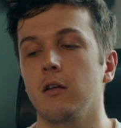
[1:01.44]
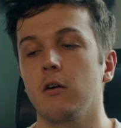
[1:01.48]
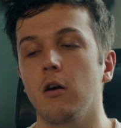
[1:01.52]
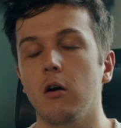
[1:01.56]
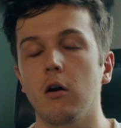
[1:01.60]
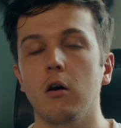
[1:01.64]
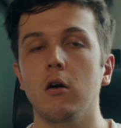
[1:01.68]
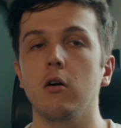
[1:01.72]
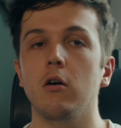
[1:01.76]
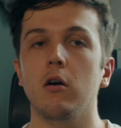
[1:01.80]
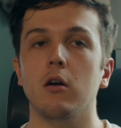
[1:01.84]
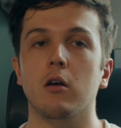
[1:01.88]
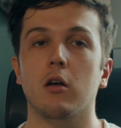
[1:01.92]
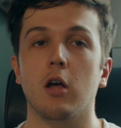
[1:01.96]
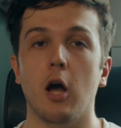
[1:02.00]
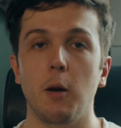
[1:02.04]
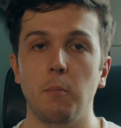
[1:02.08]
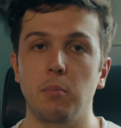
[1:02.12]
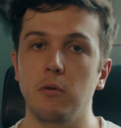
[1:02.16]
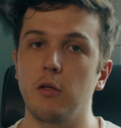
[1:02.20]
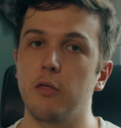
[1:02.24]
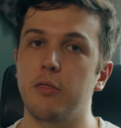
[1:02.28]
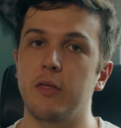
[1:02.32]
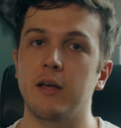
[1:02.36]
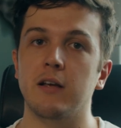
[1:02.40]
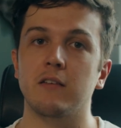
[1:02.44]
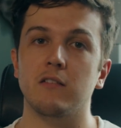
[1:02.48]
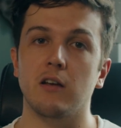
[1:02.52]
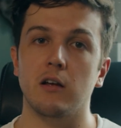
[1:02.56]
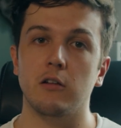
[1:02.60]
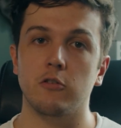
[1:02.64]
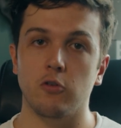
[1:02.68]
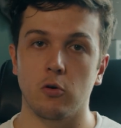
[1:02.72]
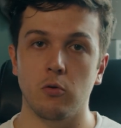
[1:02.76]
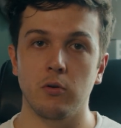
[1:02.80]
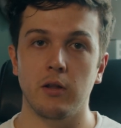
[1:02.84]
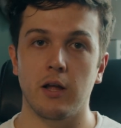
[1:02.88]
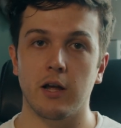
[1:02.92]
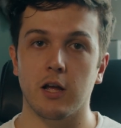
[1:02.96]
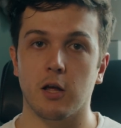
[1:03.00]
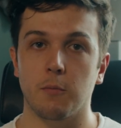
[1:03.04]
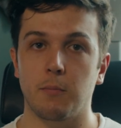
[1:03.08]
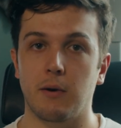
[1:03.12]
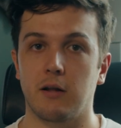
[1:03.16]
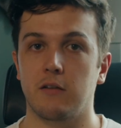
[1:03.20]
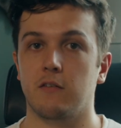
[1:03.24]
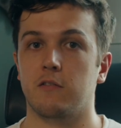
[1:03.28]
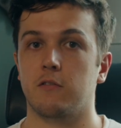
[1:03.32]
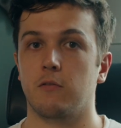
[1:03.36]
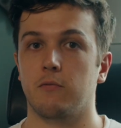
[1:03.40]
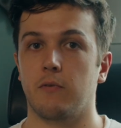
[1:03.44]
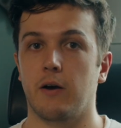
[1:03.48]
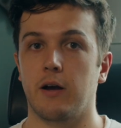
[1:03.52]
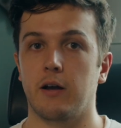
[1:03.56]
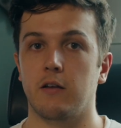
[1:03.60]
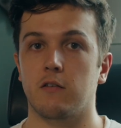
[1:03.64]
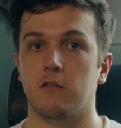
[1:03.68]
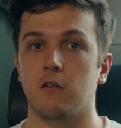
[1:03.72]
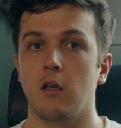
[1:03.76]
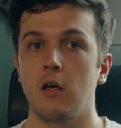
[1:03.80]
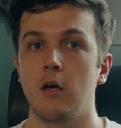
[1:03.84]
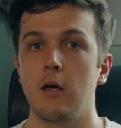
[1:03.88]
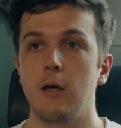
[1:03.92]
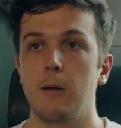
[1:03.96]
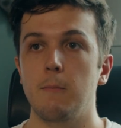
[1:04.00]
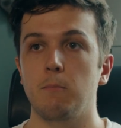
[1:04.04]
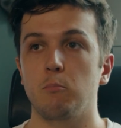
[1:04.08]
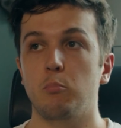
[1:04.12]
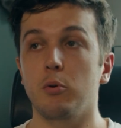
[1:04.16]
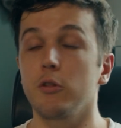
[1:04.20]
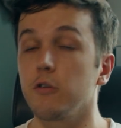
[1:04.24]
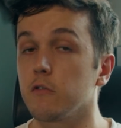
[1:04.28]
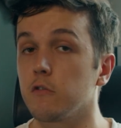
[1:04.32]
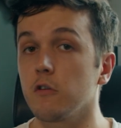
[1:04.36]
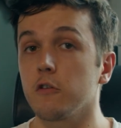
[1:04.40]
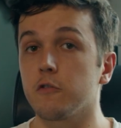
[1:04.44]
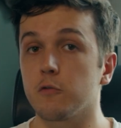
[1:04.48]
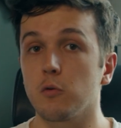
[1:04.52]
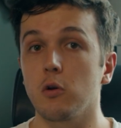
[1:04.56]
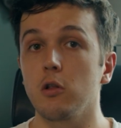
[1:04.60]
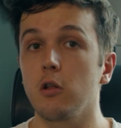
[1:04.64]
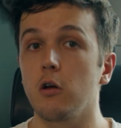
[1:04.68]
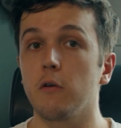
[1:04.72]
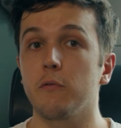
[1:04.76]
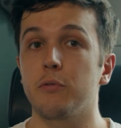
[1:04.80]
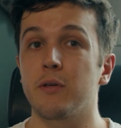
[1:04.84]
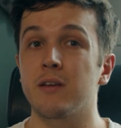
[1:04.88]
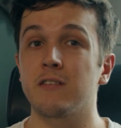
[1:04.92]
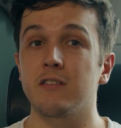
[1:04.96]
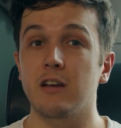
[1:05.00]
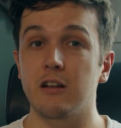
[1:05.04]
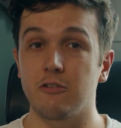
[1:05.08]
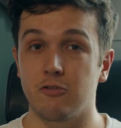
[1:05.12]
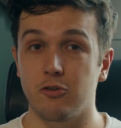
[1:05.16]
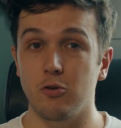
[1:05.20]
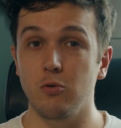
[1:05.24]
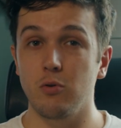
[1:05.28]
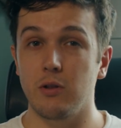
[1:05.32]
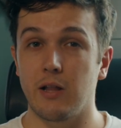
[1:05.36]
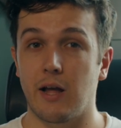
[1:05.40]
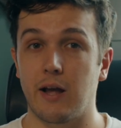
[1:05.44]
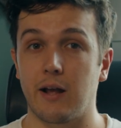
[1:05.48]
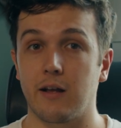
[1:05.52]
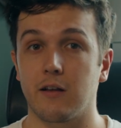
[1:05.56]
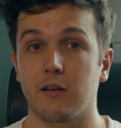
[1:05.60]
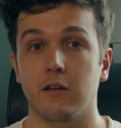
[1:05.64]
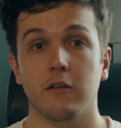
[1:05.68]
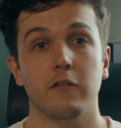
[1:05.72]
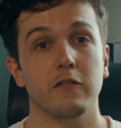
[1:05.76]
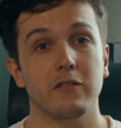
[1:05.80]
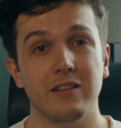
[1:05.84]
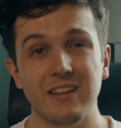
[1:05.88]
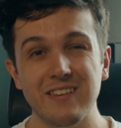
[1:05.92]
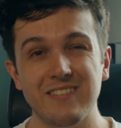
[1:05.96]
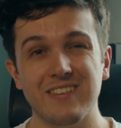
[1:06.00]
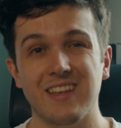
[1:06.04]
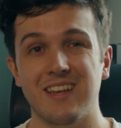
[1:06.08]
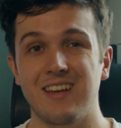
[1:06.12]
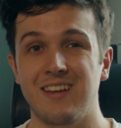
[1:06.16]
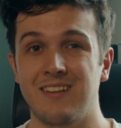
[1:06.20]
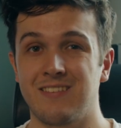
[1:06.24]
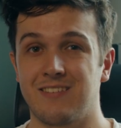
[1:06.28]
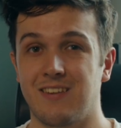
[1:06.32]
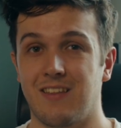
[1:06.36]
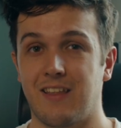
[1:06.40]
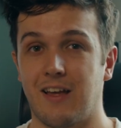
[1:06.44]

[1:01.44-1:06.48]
there are a couple of things I don't like about this device, but there's also a lot of things I do like. So let's get into